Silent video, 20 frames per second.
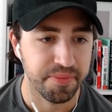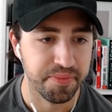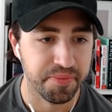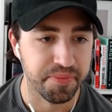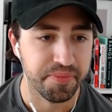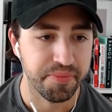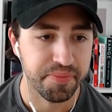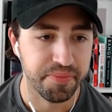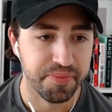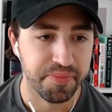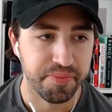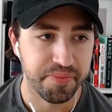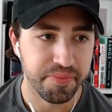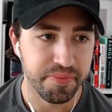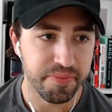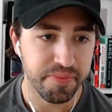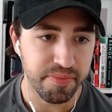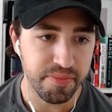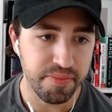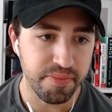
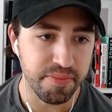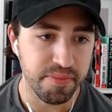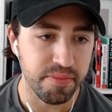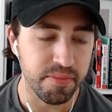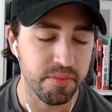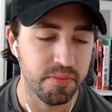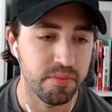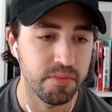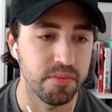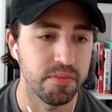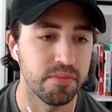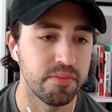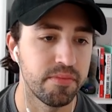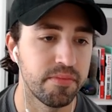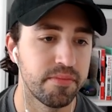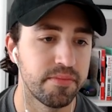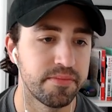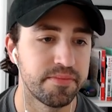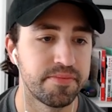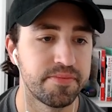
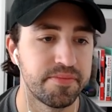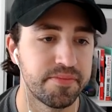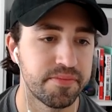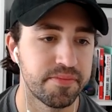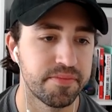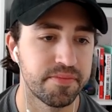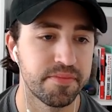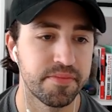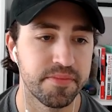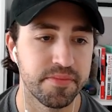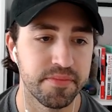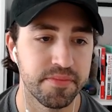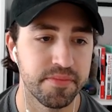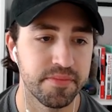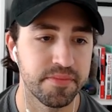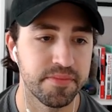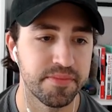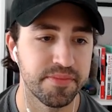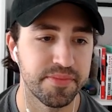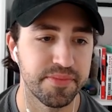
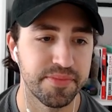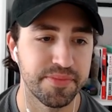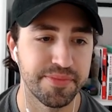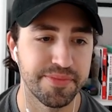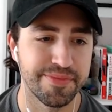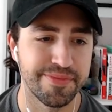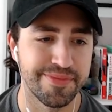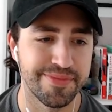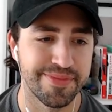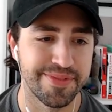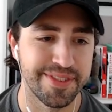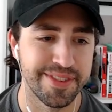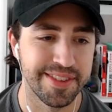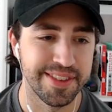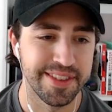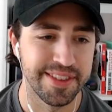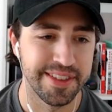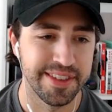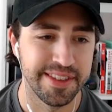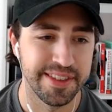
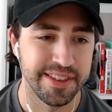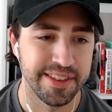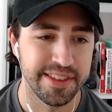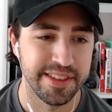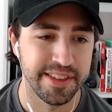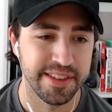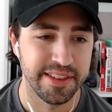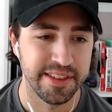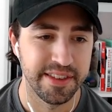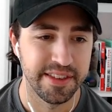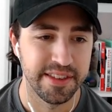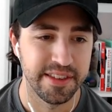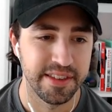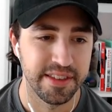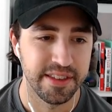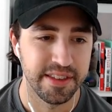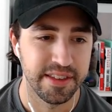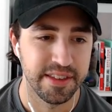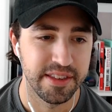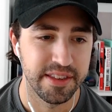
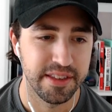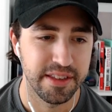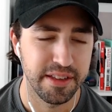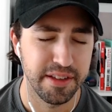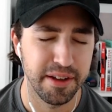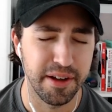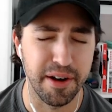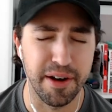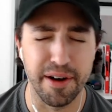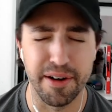(not speaking)